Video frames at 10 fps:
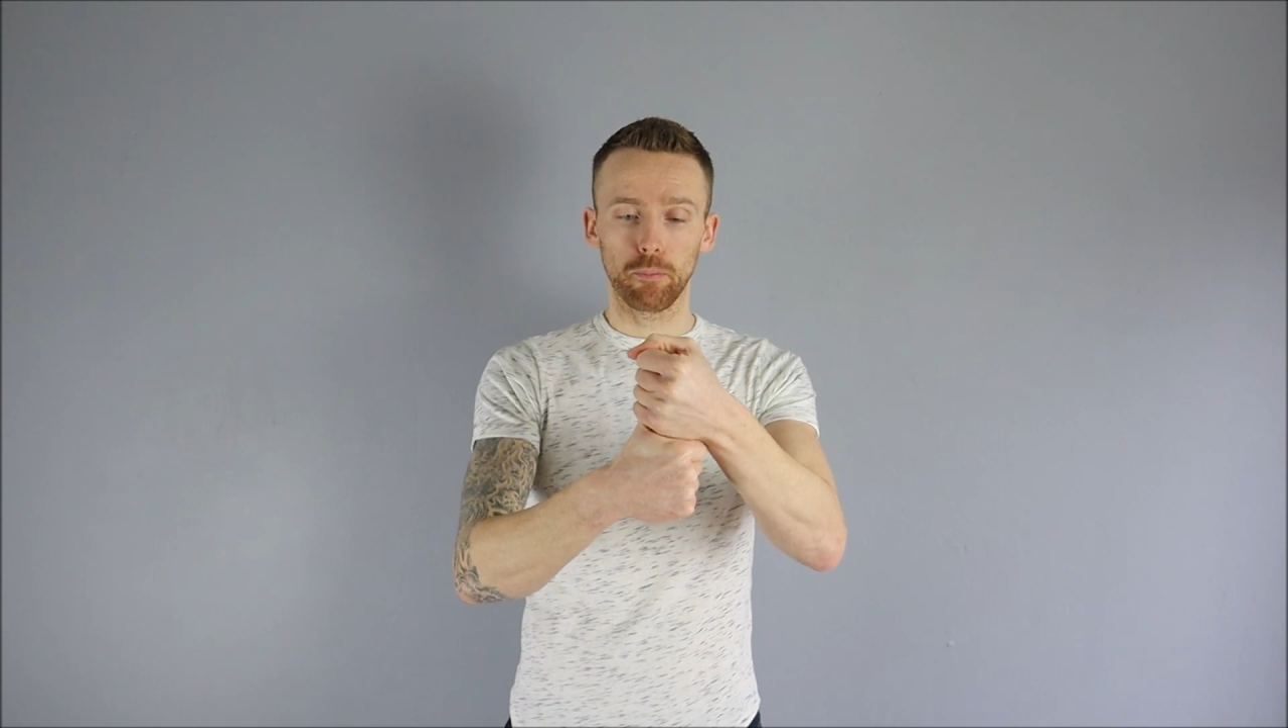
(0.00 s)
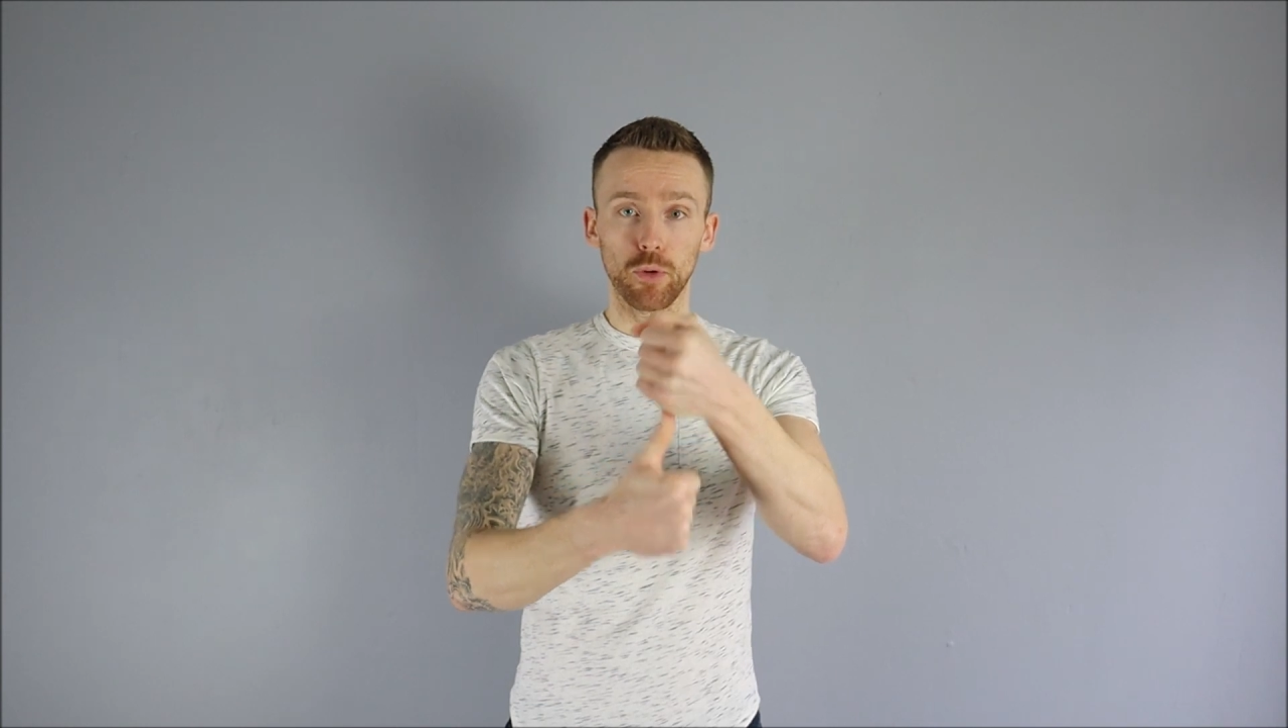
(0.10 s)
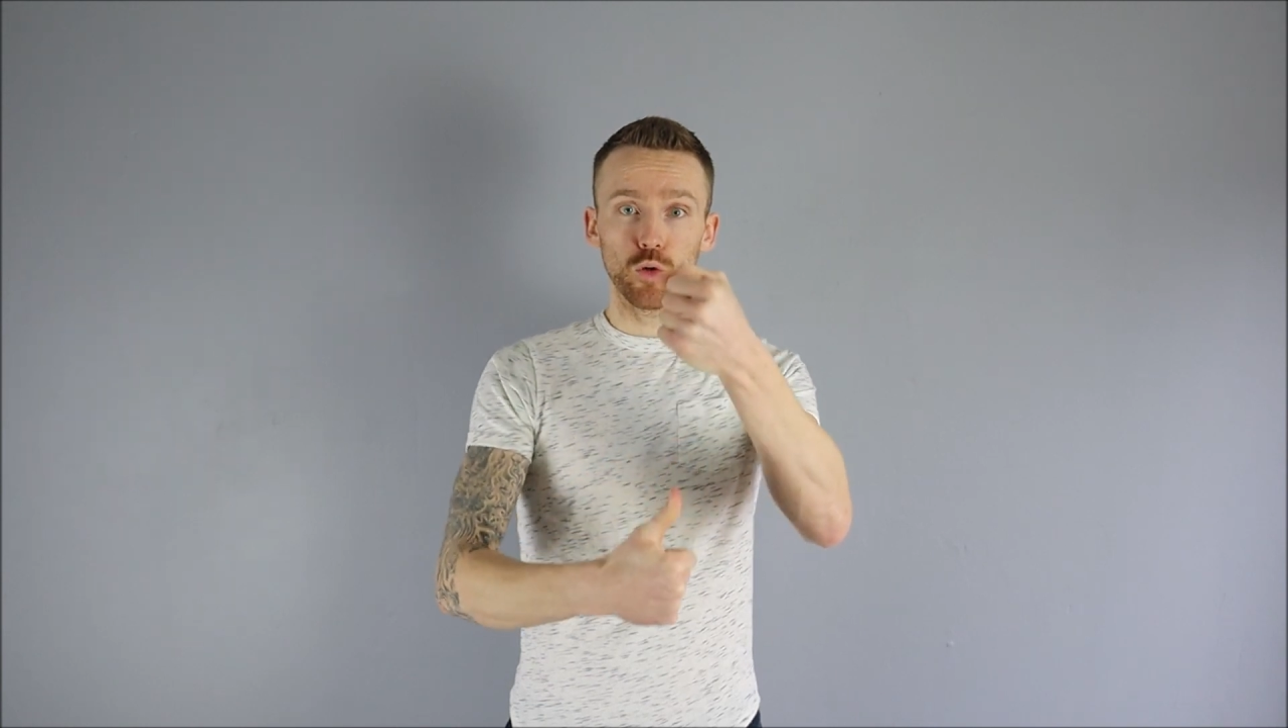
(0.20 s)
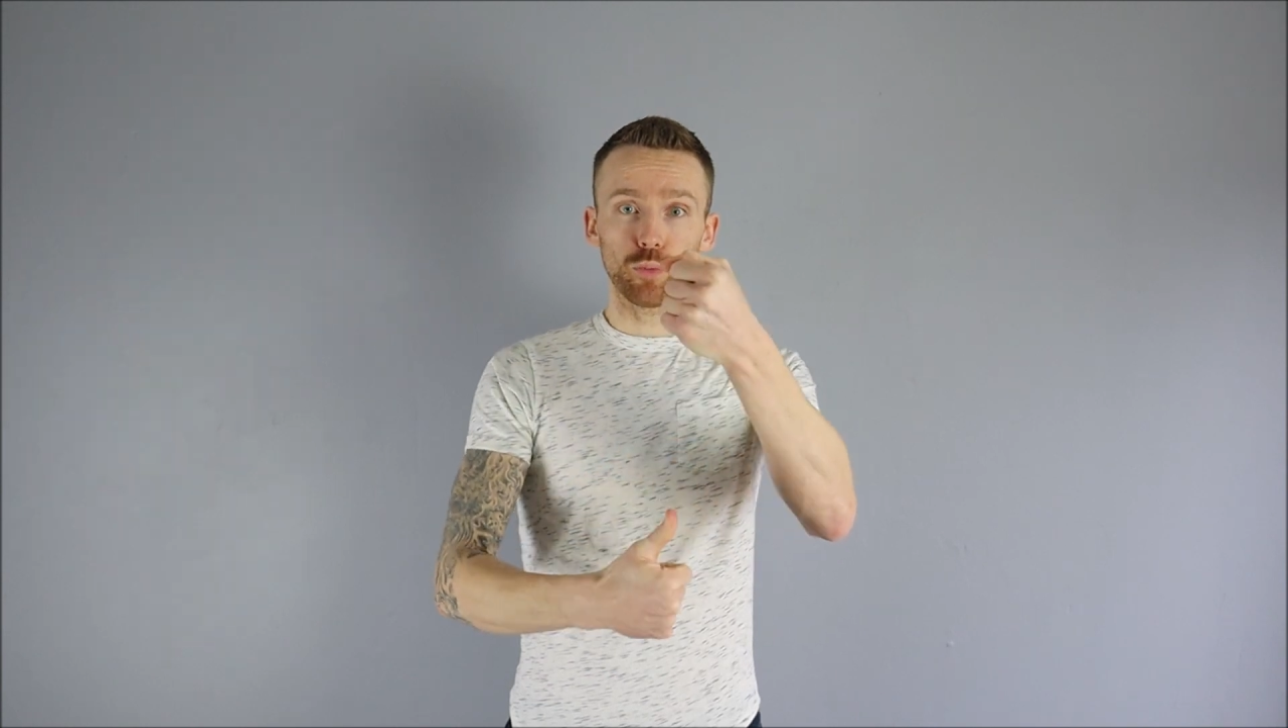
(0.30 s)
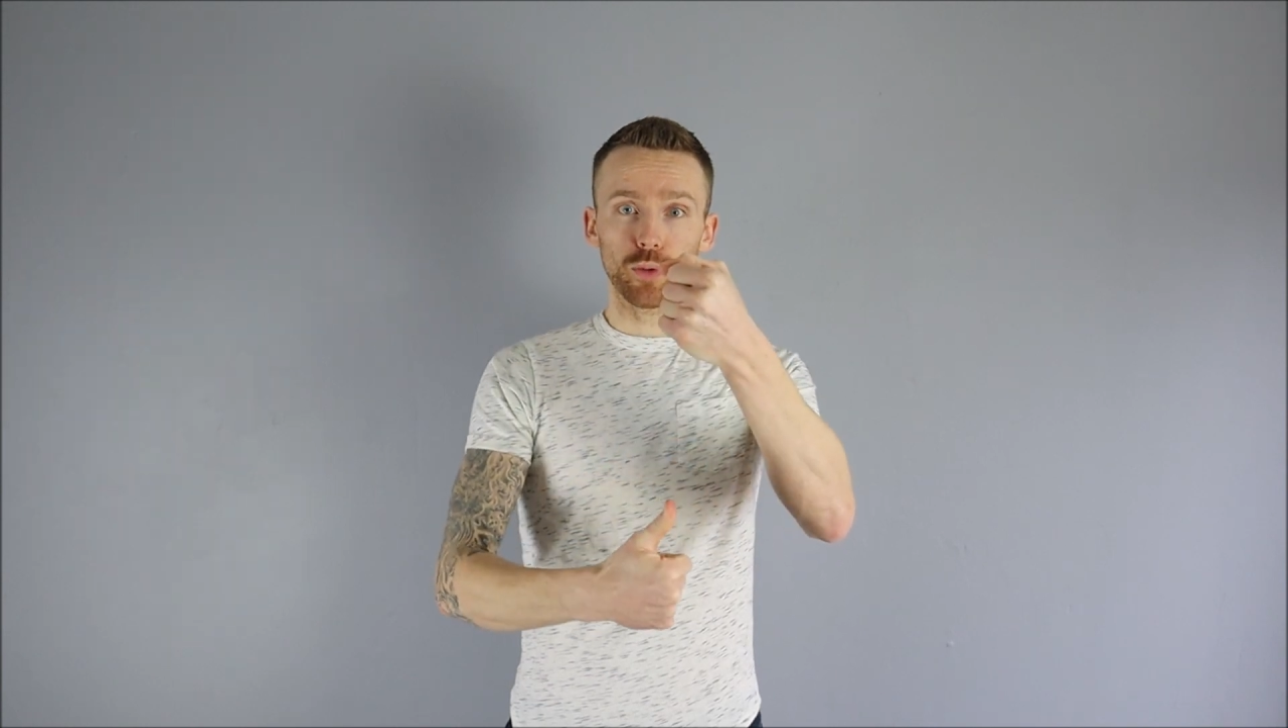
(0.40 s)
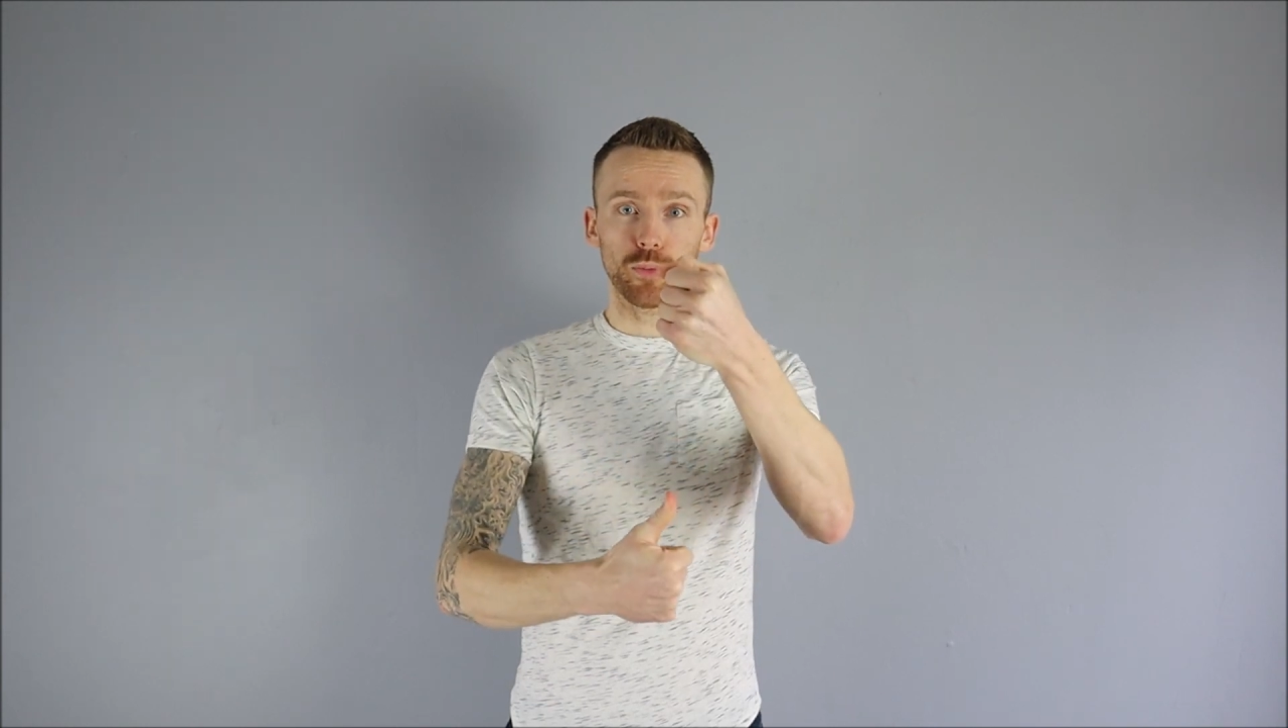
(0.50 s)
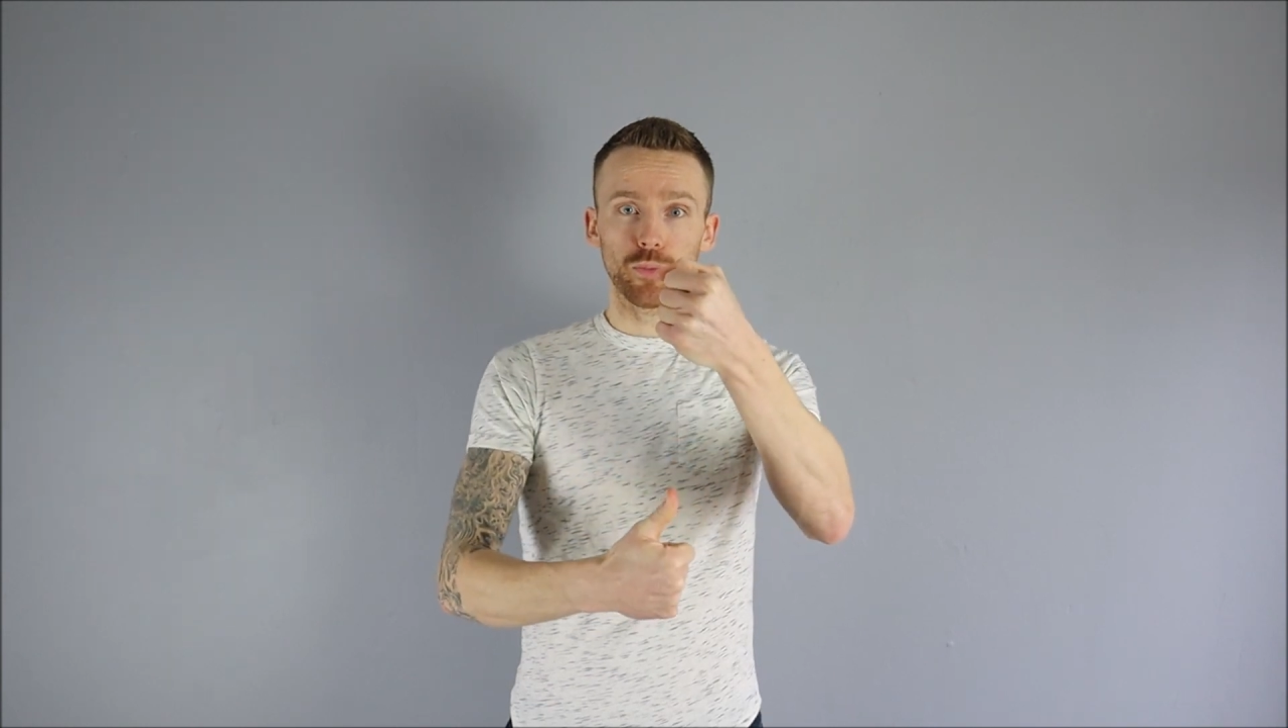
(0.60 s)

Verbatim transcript: Poop.